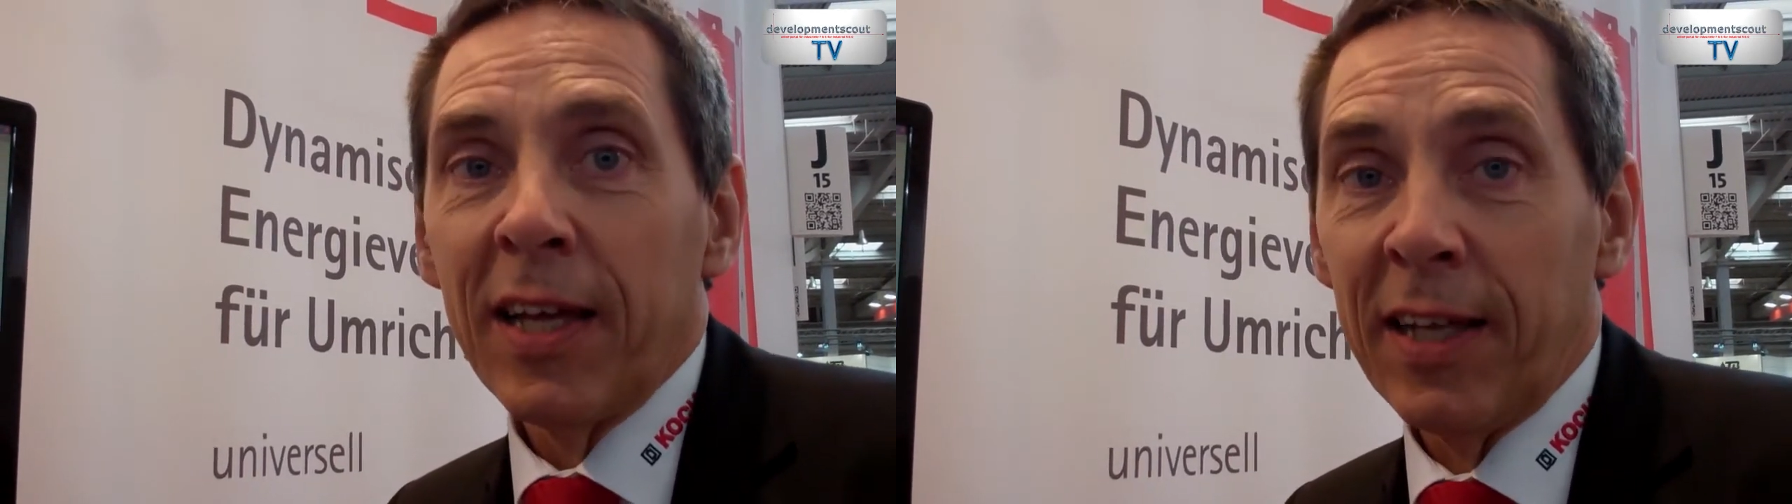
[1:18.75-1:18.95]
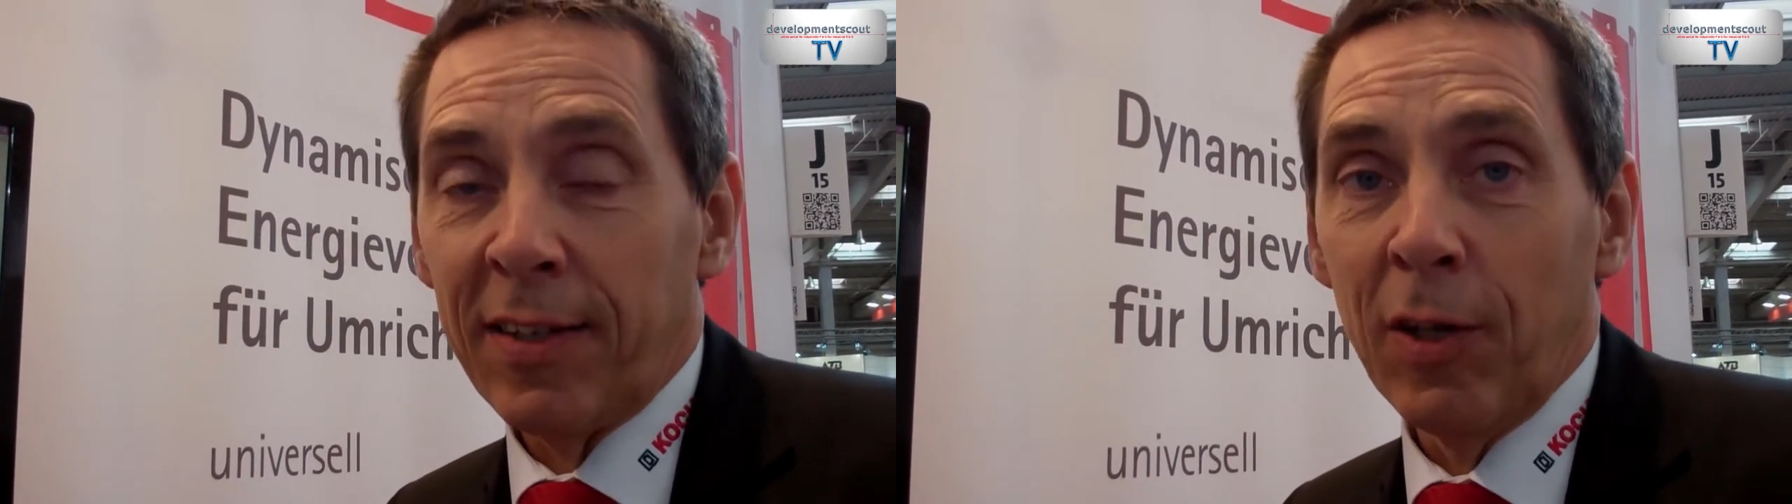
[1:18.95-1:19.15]

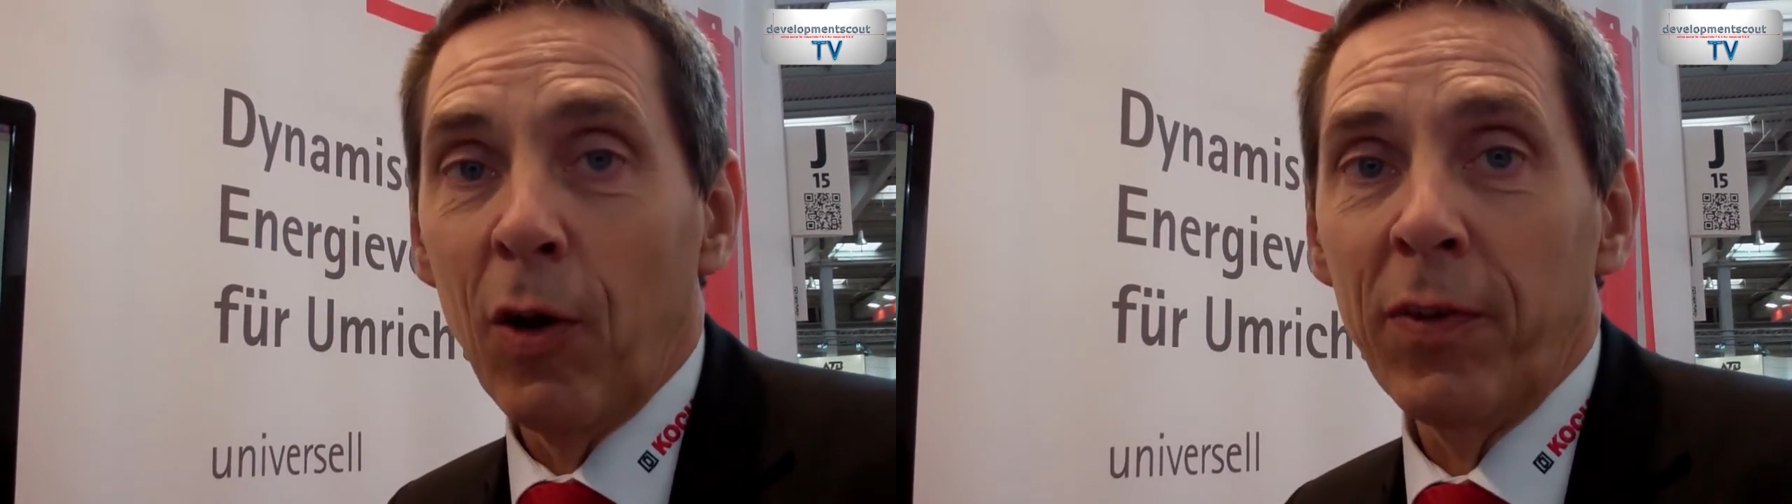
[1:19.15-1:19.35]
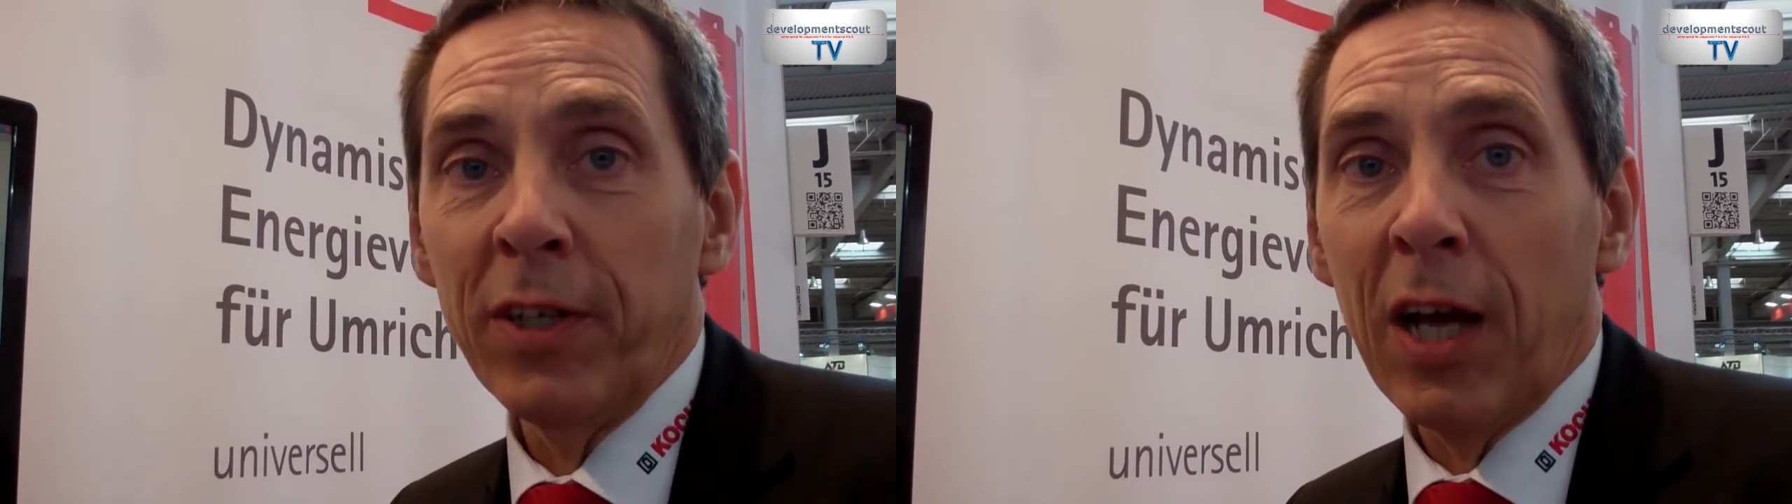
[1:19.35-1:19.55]
At
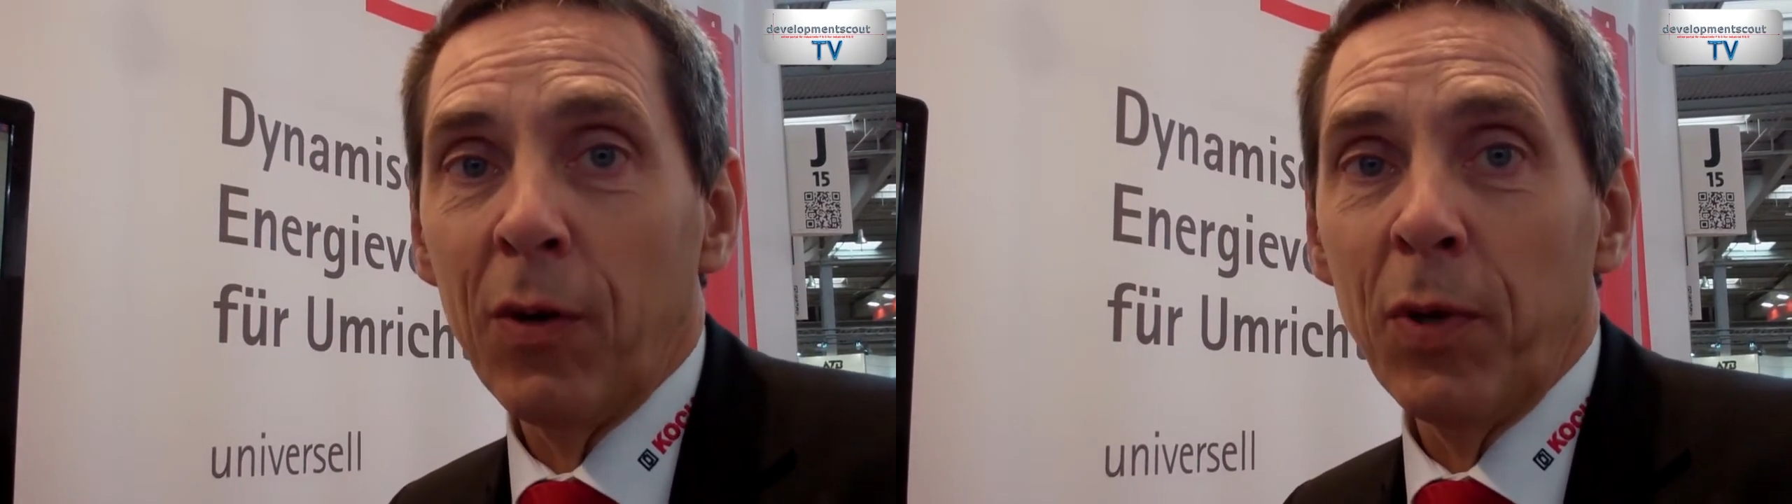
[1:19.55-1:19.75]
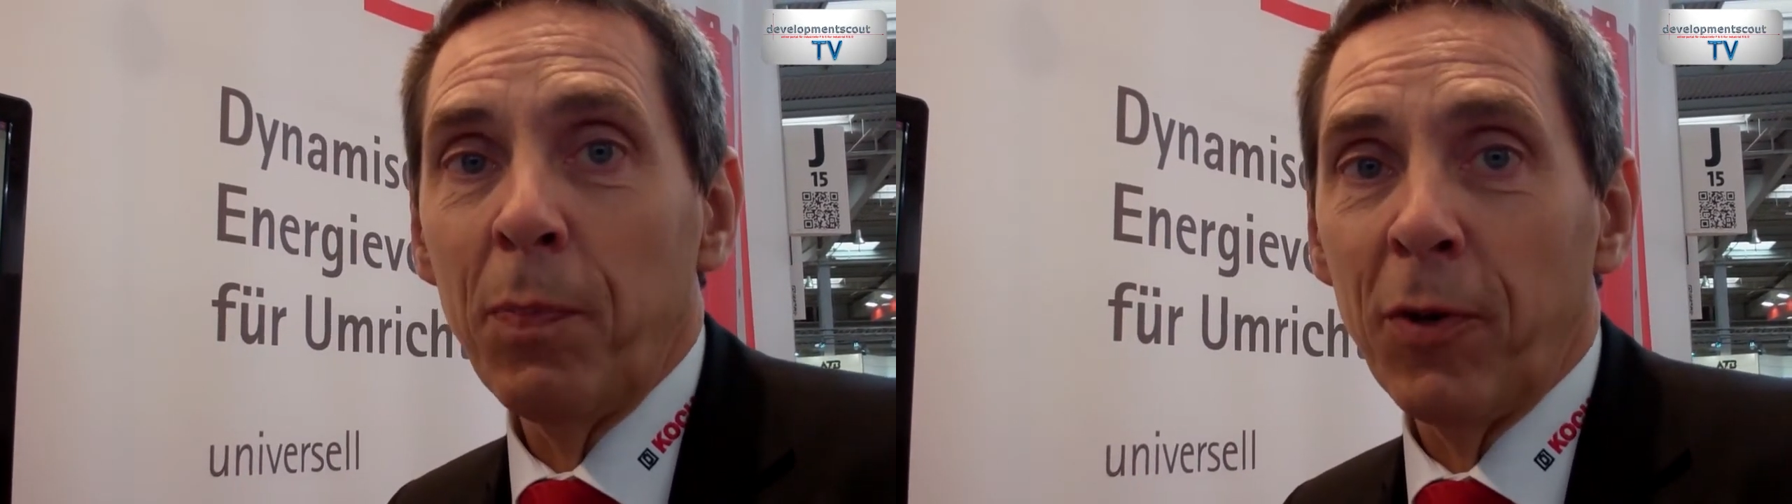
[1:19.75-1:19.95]
Hannover
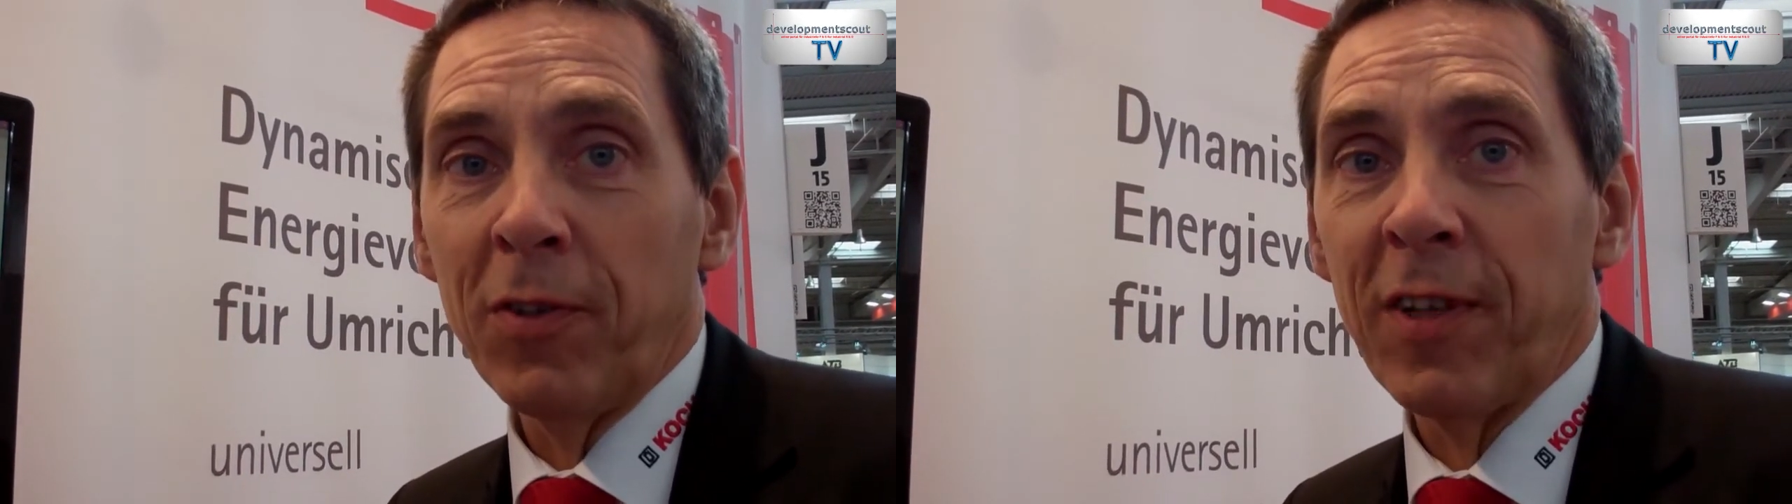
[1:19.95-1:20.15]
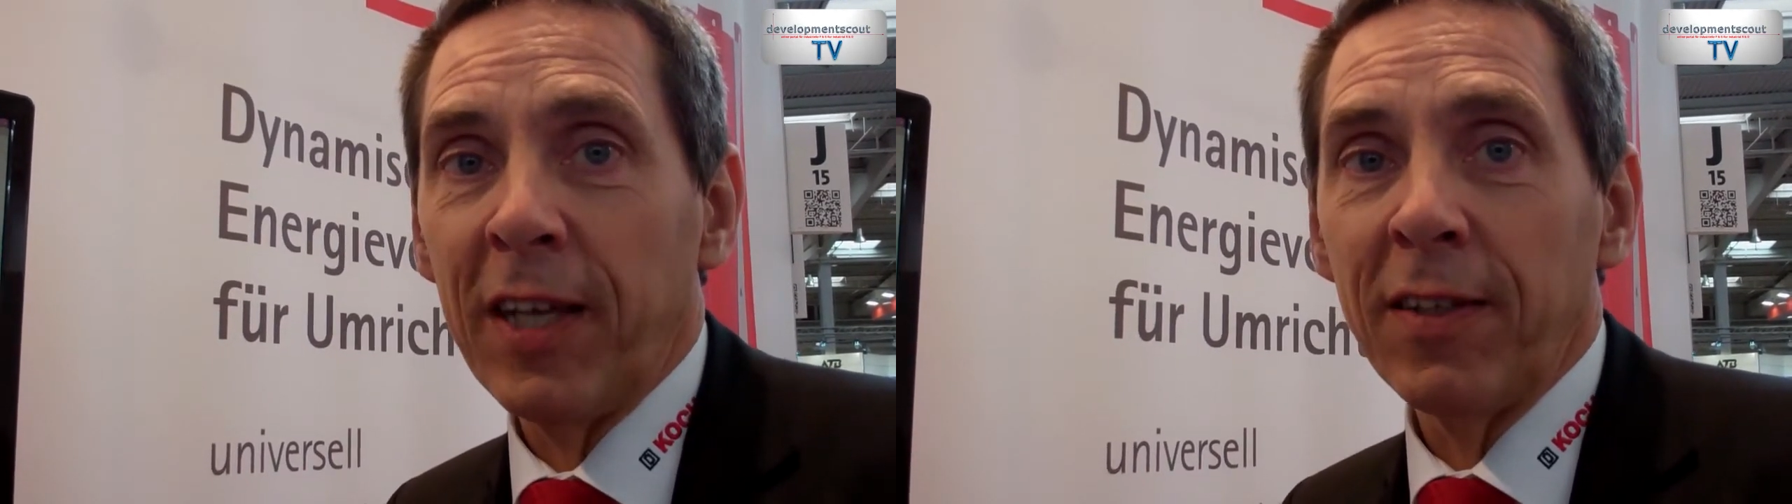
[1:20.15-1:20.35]
now we
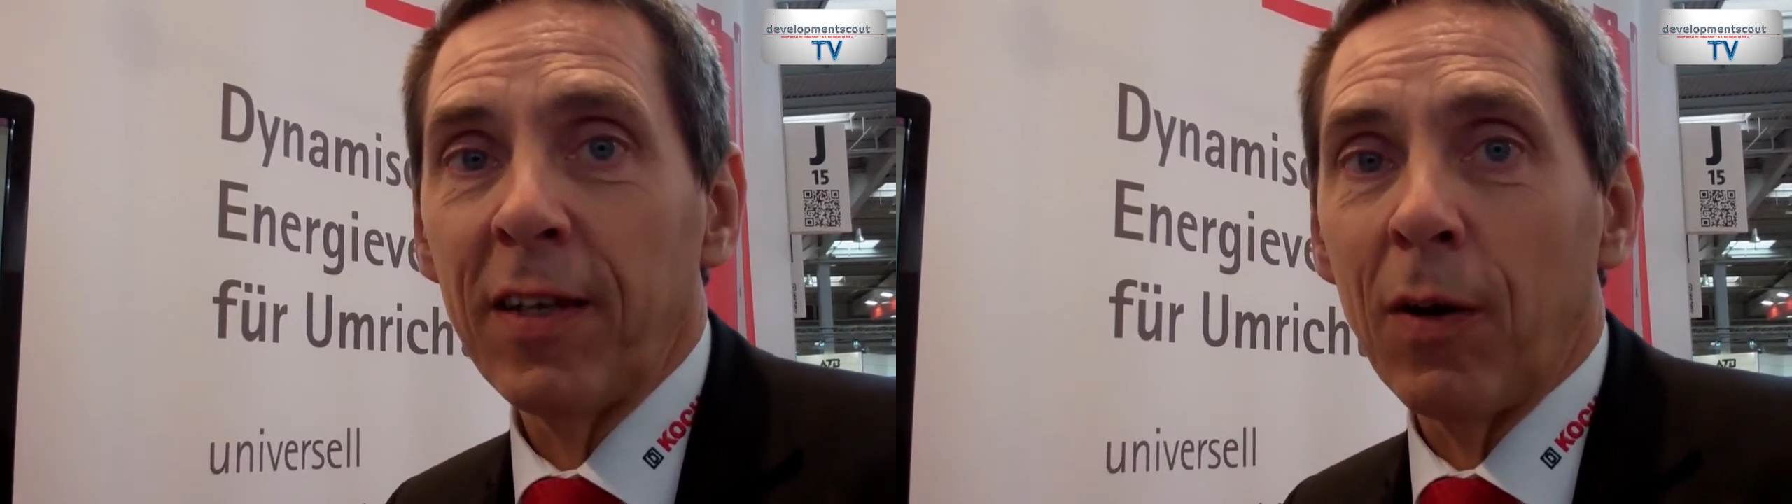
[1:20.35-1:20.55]
present